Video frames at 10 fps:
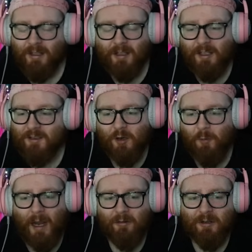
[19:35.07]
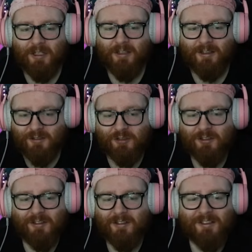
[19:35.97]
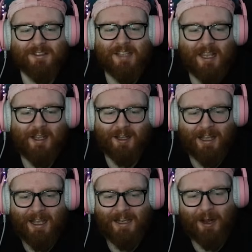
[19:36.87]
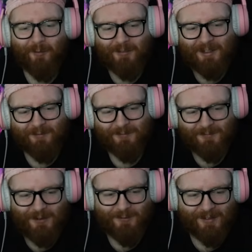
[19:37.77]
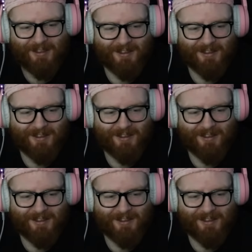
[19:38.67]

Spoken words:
That's not a parody. It's just saying a line out of a different movie.